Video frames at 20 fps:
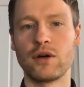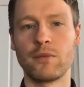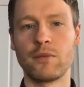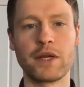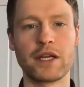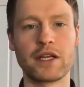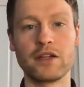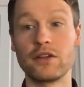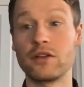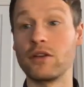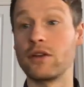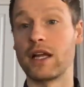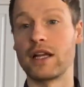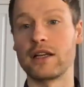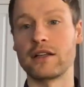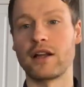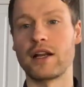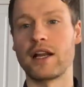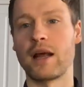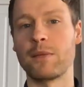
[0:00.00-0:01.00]
and we can do that
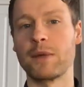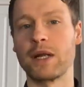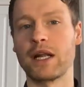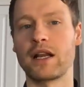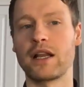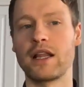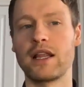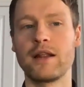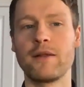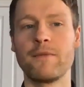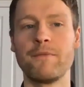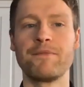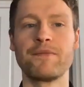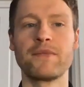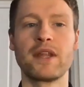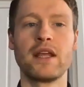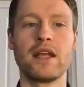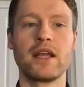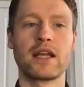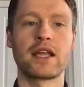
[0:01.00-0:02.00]
dynamically.
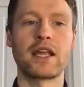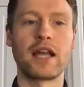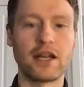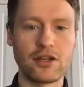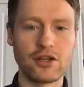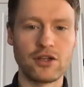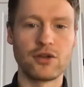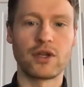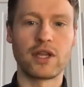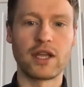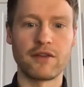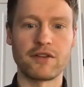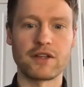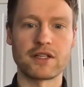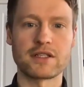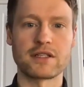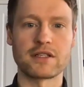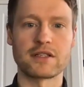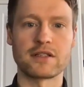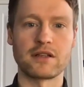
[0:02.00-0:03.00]
Can you give
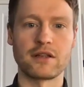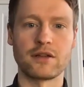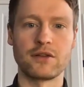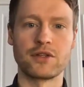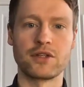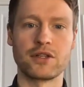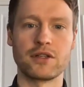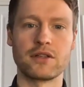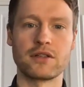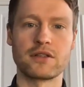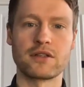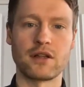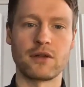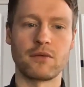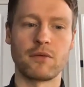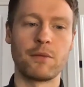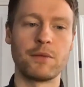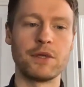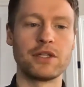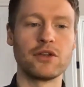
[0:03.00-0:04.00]
us a solution so that
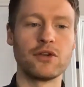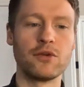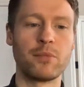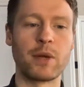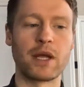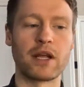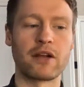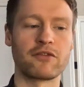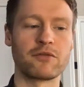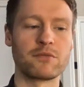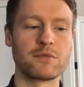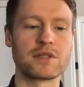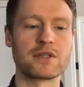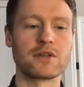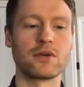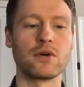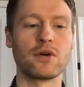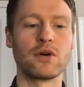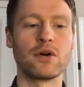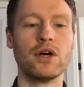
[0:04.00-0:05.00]
when we do pick from
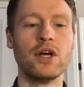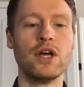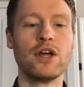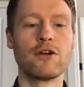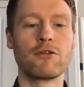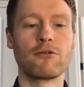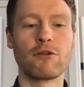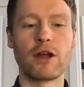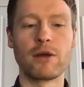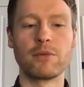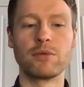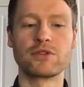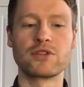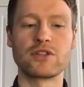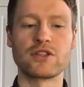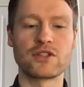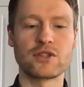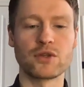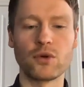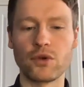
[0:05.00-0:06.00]
store, we're able to
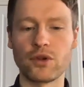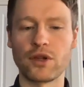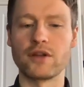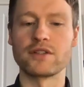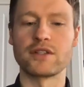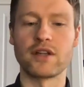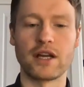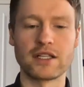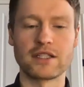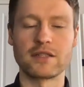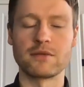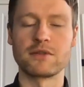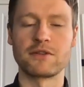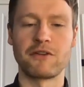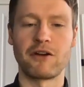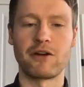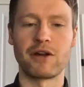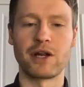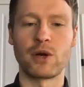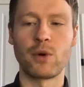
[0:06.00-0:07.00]
sort those items
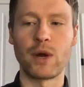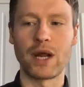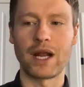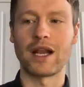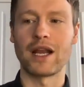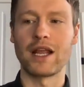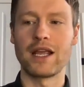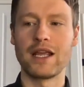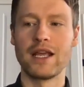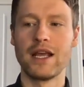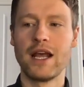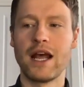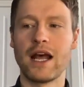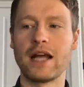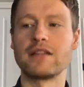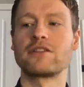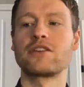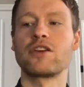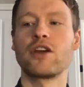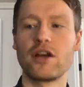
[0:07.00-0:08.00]
very quickly
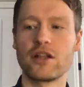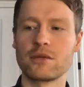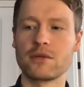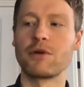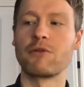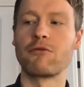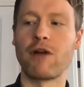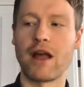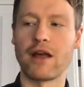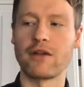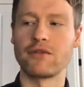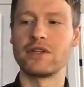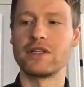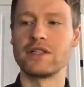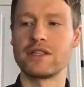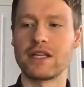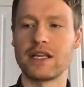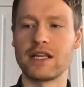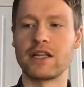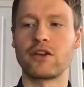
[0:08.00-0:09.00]
and turn them around
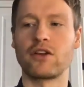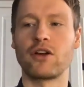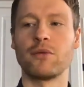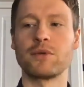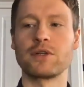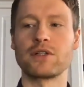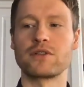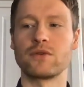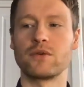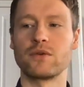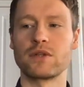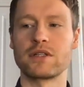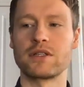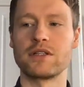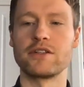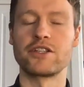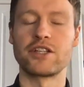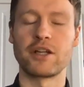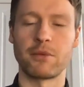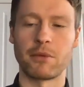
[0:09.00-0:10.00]
into e-commerce orders
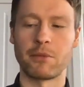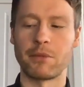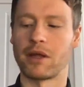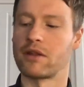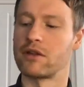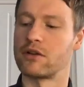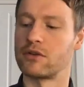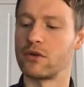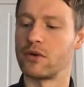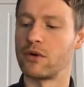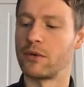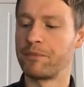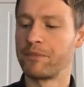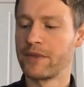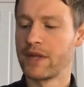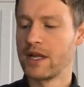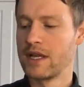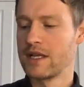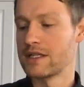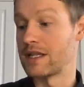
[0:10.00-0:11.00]
and ship them out the door?
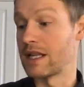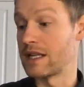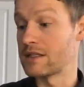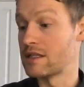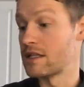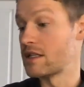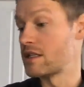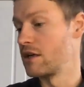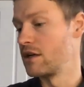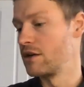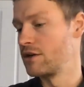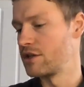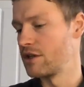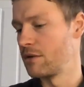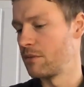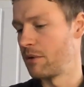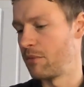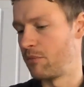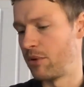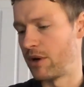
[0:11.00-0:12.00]
So that's the solution
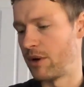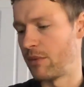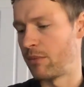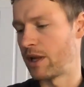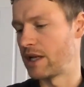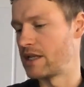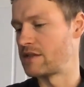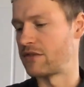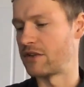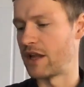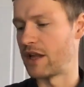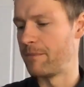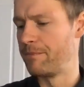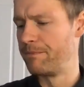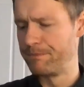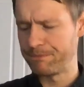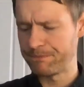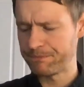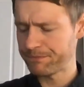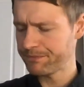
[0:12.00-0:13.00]
that we put in place for them.
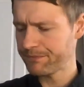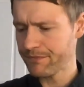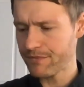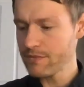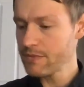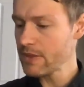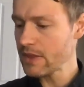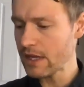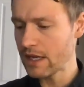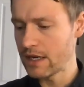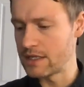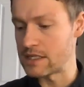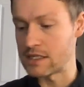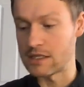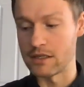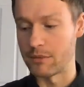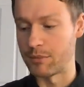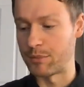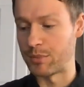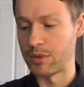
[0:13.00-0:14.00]
It's
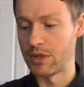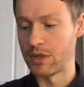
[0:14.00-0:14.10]
a